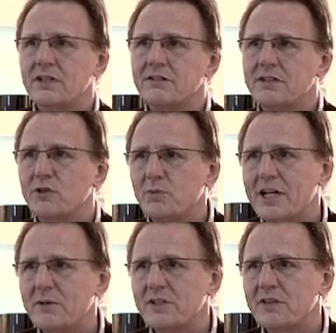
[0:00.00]
not only in the
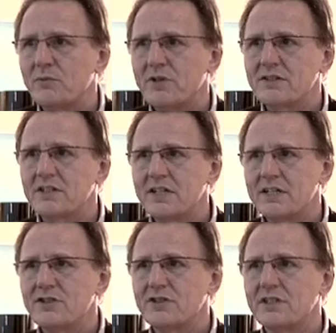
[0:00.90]
plan but in the
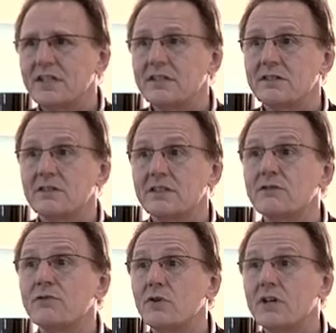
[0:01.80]
presentation,
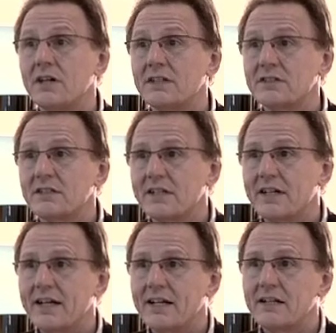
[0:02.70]
is
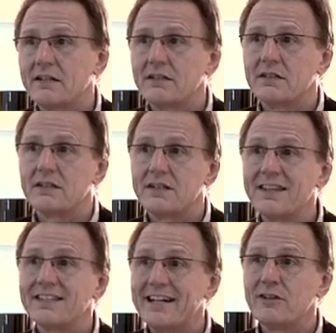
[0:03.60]
forecasting. And I think
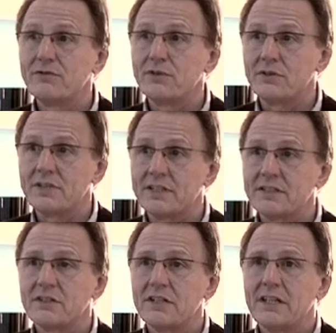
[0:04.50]
another downfall
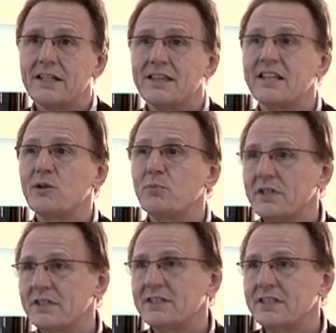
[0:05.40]
is the
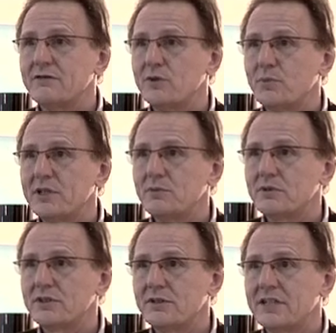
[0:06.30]
ability for
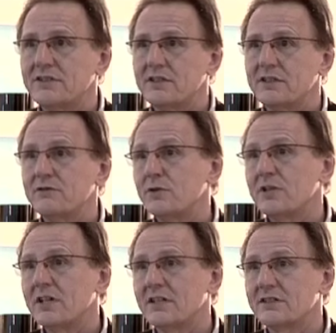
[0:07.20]
people to actually
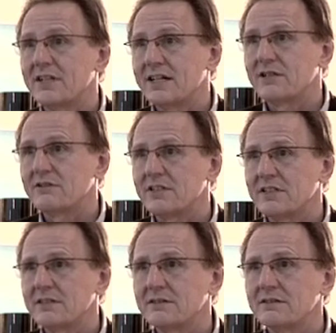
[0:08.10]
forecast
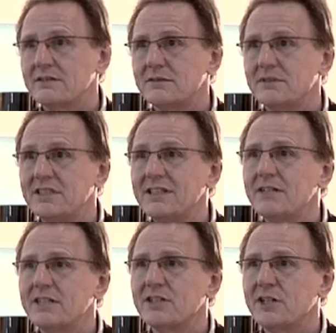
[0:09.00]
accurately. And they're
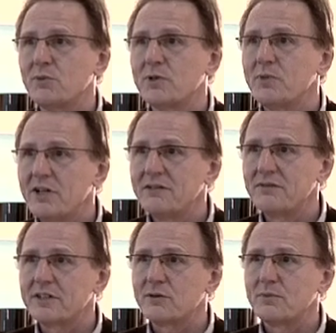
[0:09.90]
never actually going to be
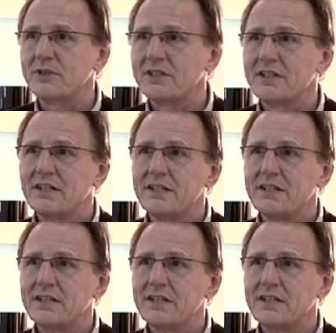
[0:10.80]
perfect, but